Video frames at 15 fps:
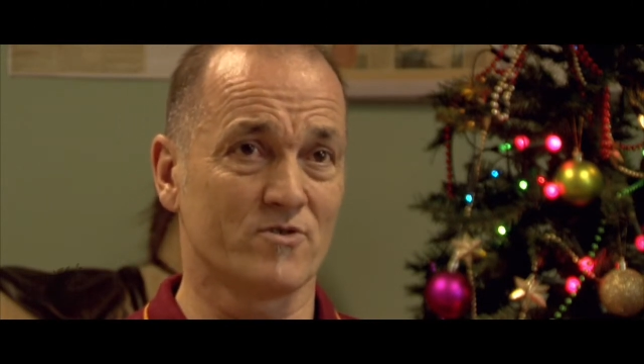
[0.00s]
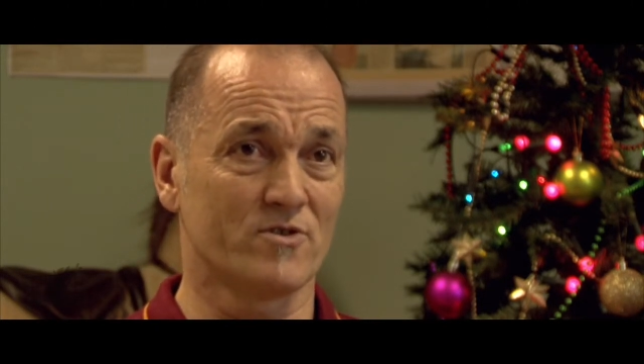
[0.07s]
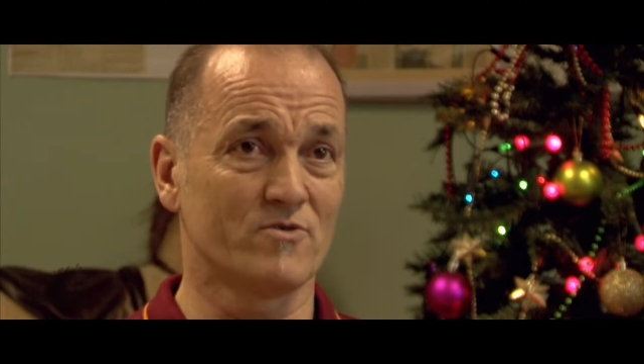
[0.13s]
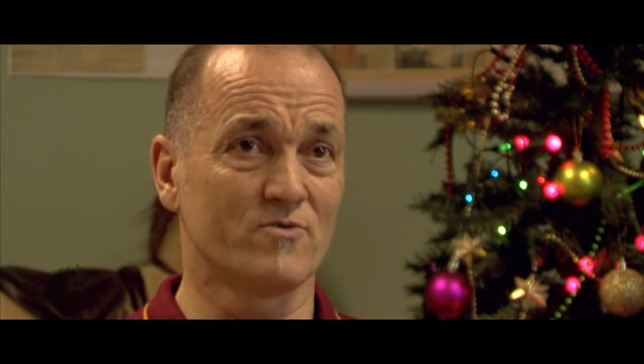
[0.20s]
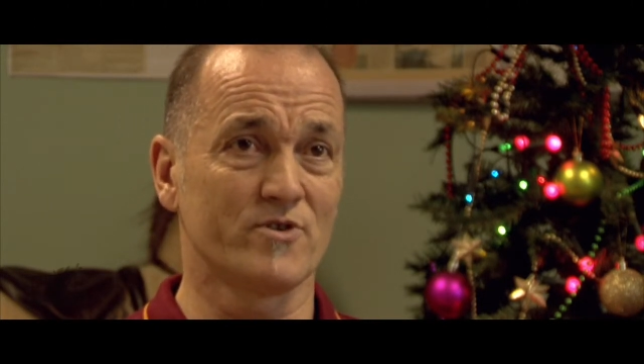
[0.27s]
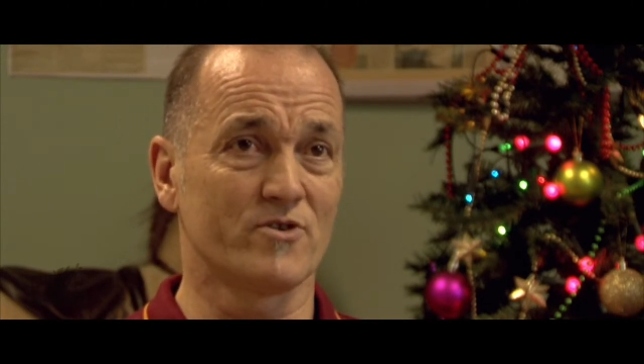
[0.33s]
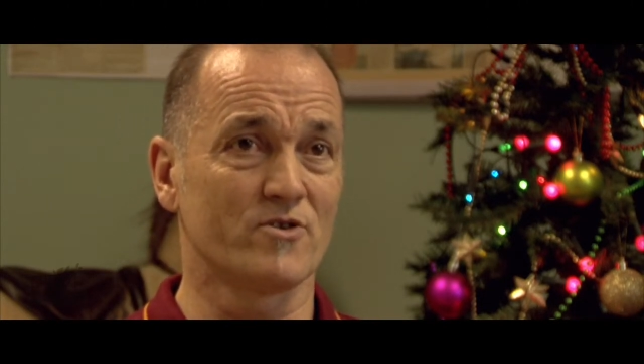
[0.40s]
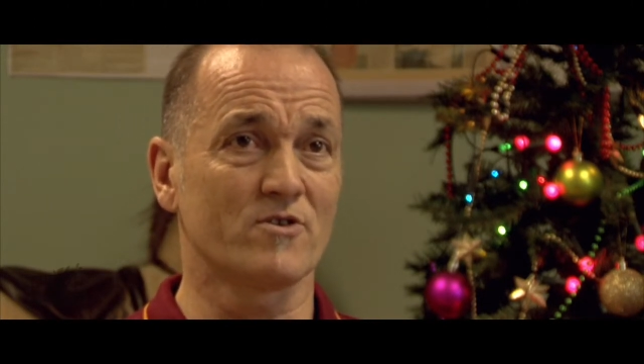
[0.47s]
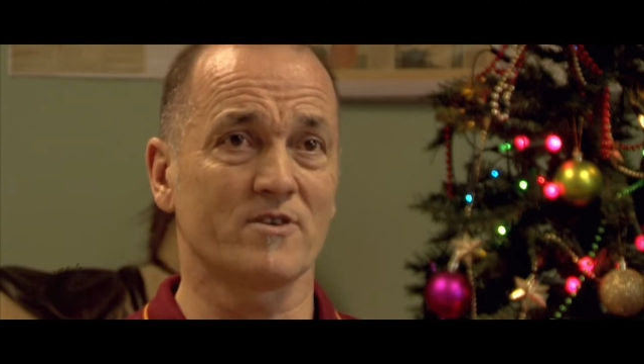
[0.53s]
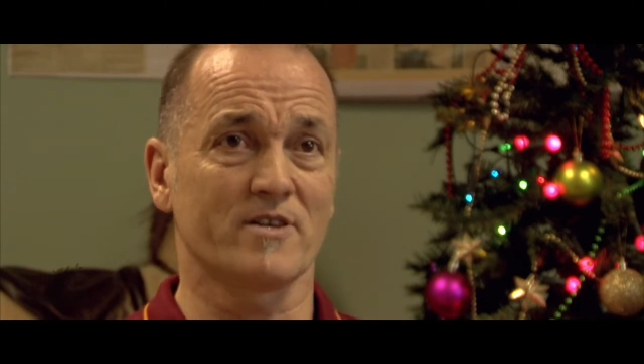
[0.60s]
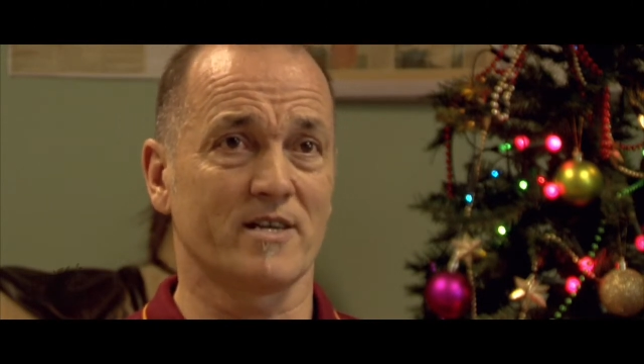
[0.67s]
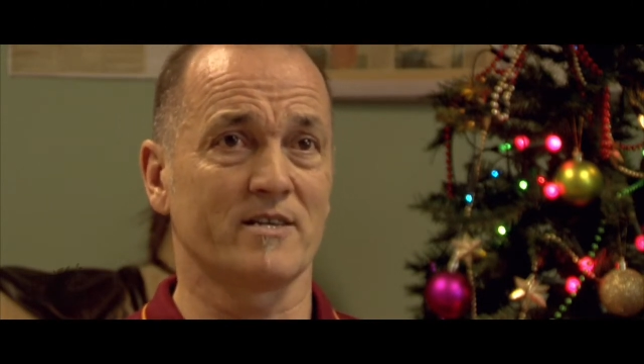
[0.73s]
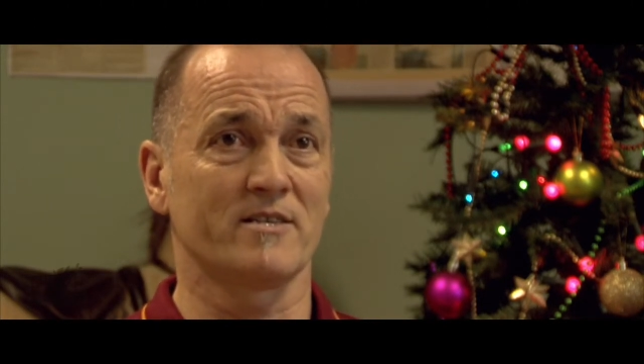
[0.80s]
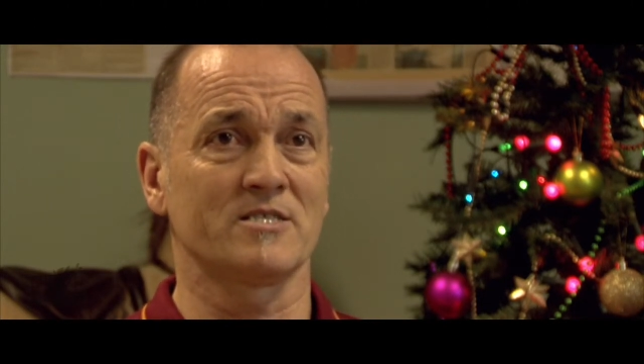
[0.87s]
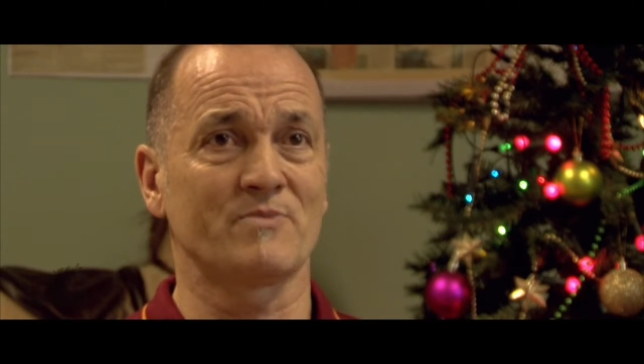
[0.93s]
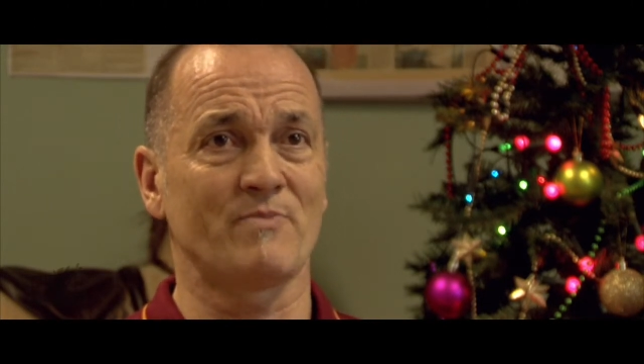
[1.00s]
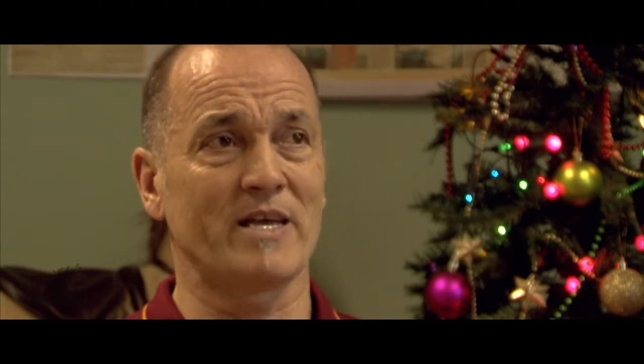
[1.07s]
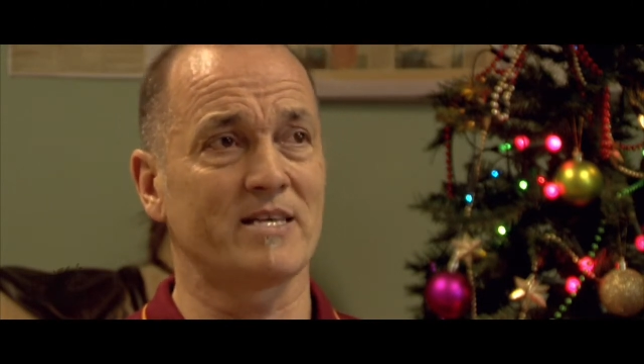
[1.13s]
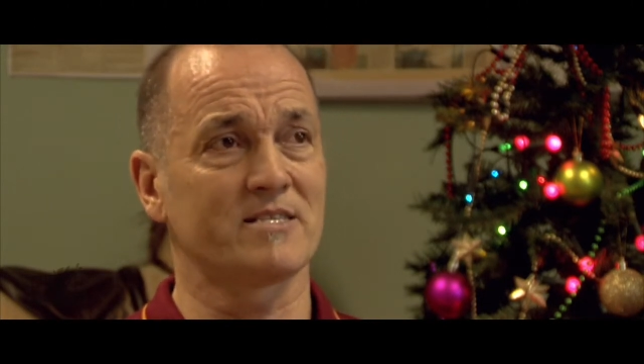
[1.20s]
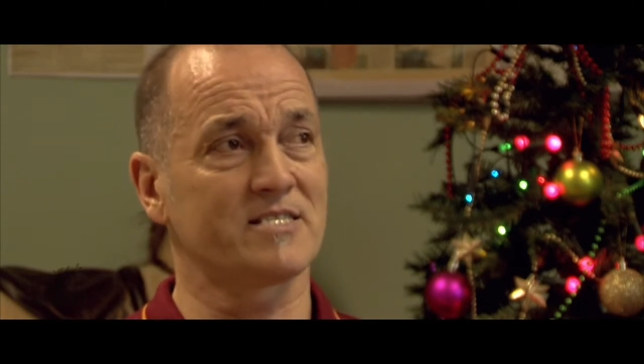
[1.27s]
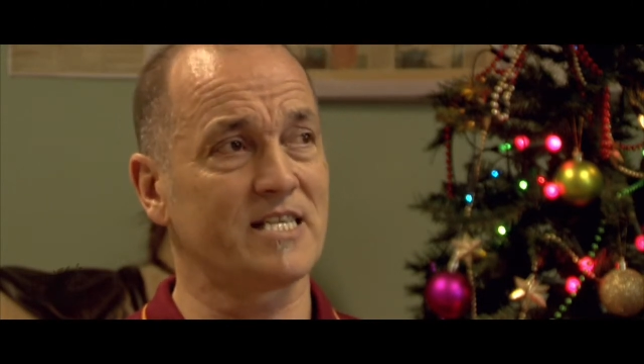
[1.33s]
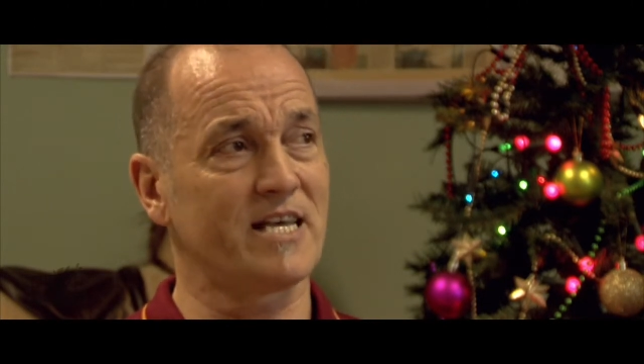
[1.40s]
You know, you're not going on and
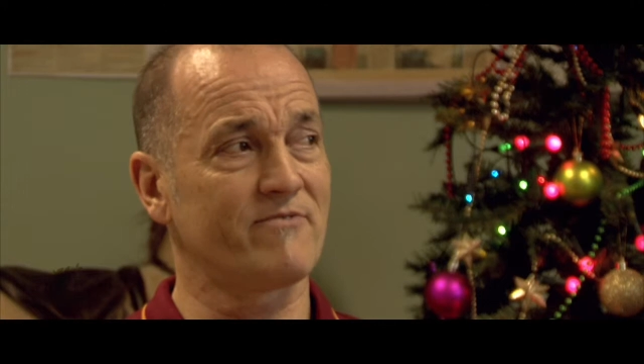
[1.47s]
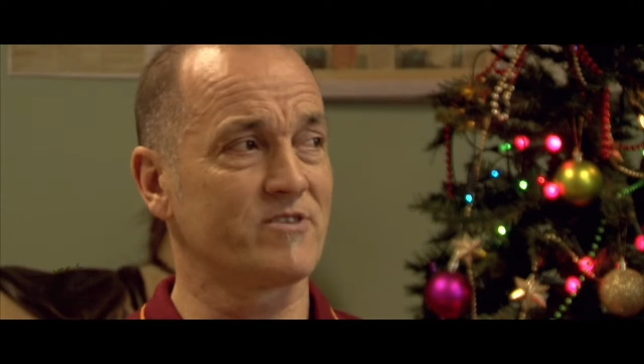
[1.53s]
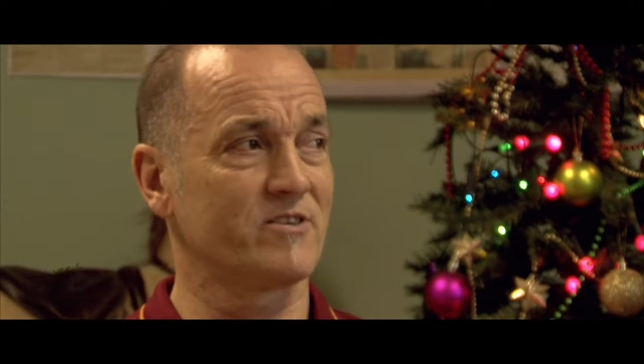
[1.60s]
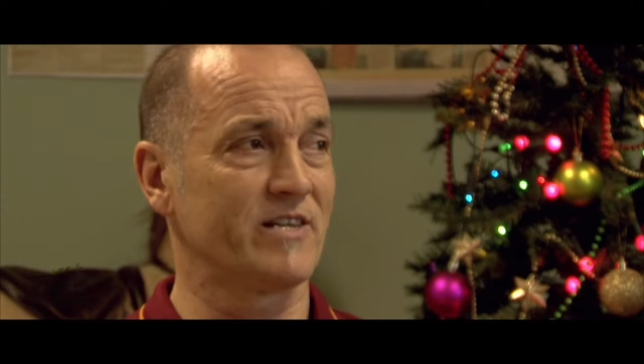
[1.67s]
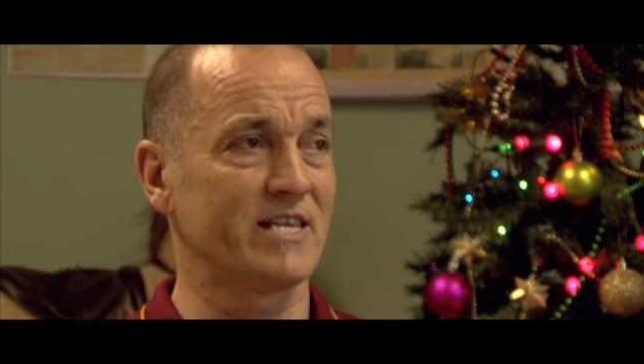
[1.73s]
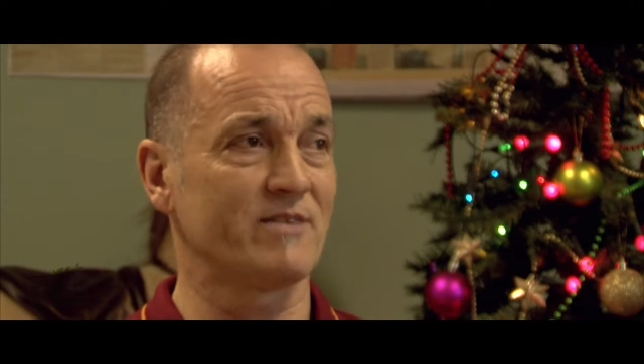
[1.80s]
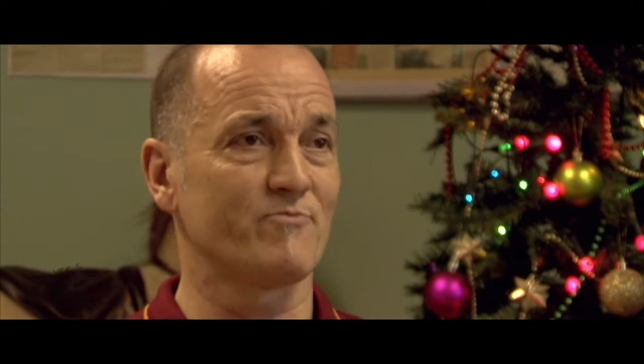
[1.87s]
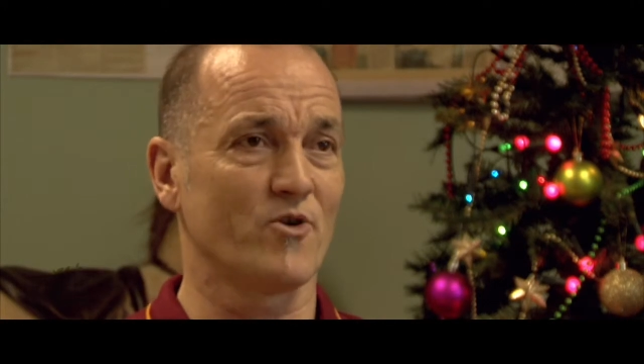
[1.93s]
paying £7 and